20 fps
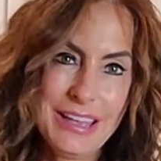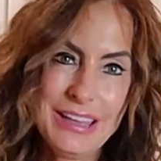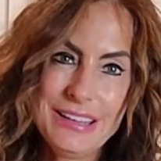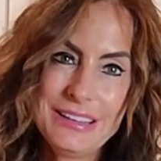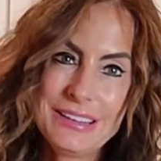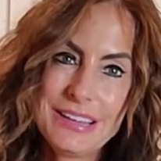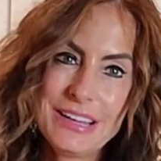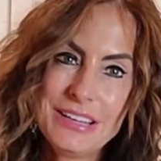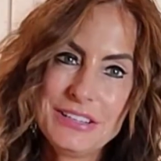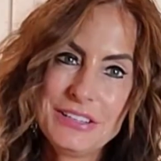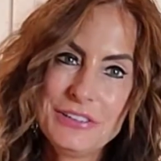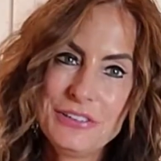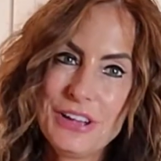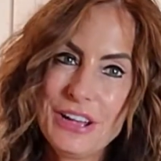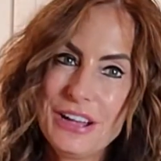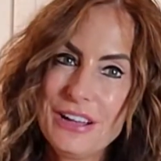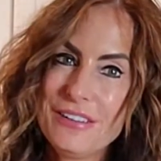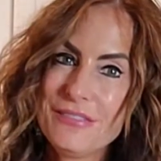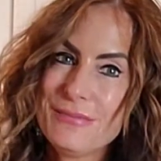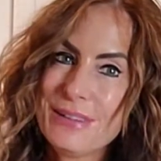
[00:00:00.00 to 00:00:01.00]
And I do
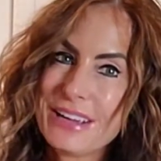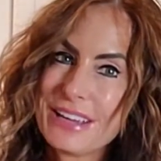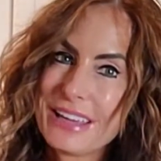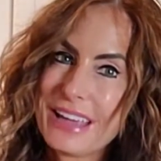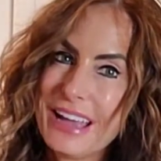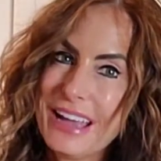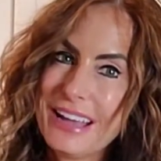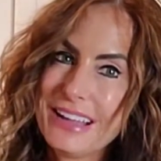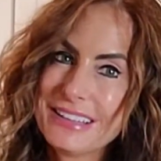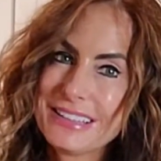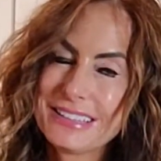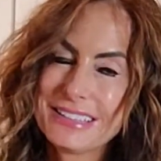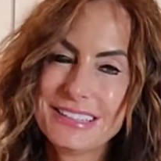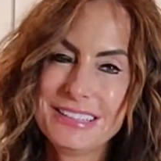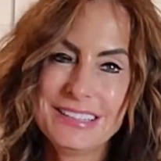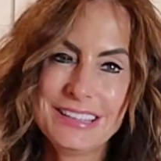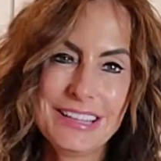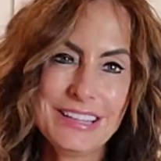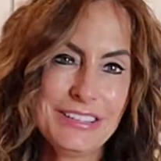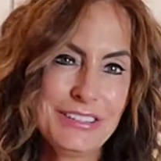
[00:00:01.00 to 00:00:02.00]
have my cats,
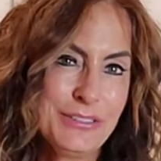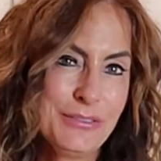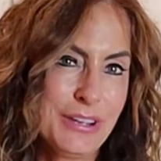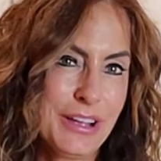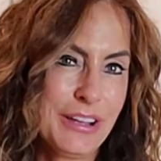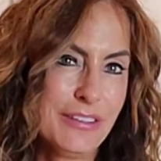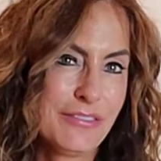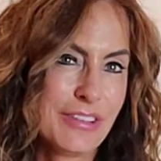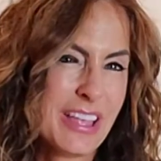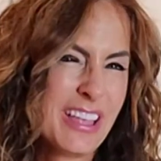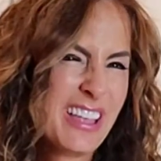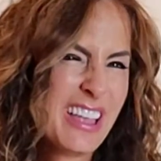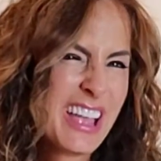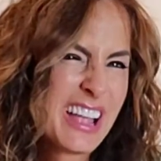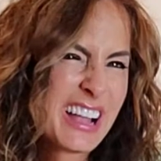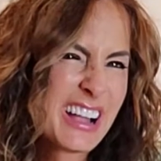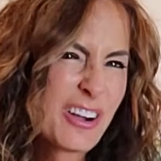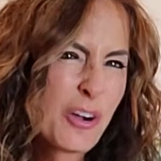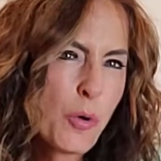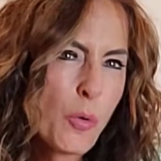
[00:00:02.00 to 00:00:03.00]
and they do have
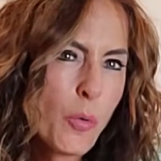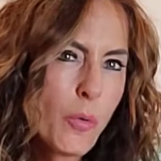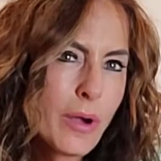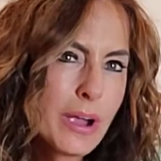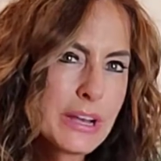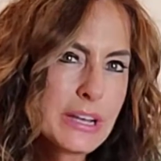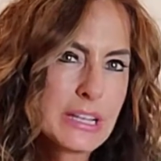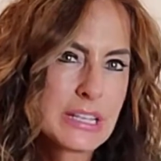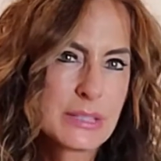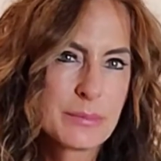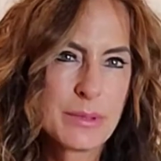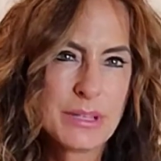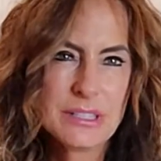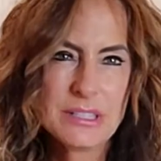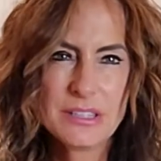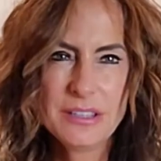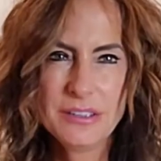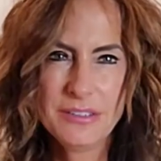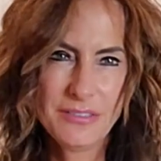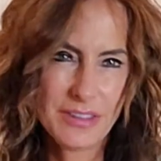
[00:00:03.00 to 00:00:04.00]
quite
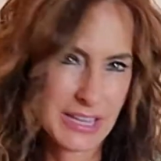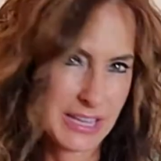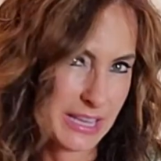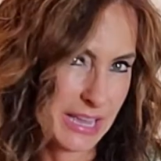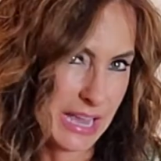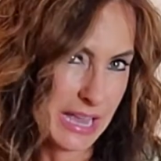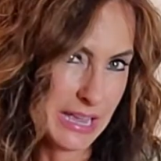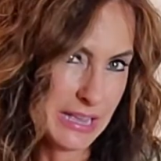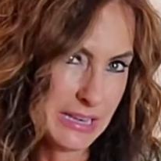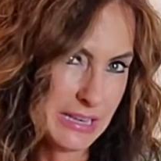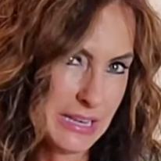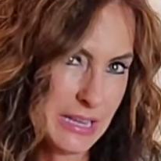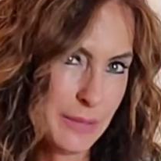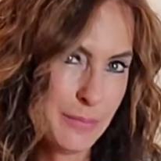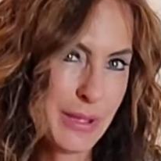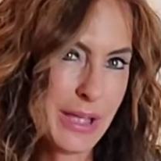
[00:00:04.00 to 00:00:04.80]
expensive catnip